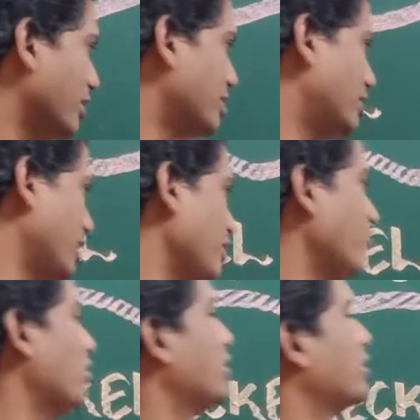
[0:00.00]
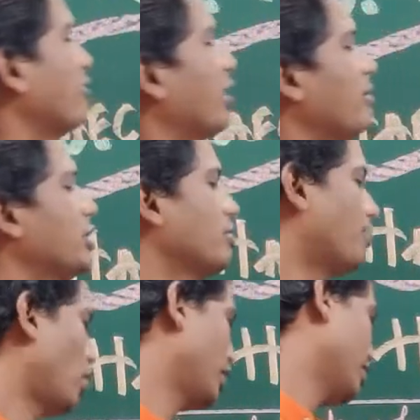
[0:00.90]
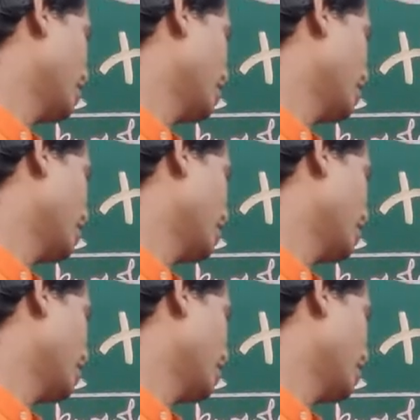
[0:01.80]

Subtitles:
These three words are very much important.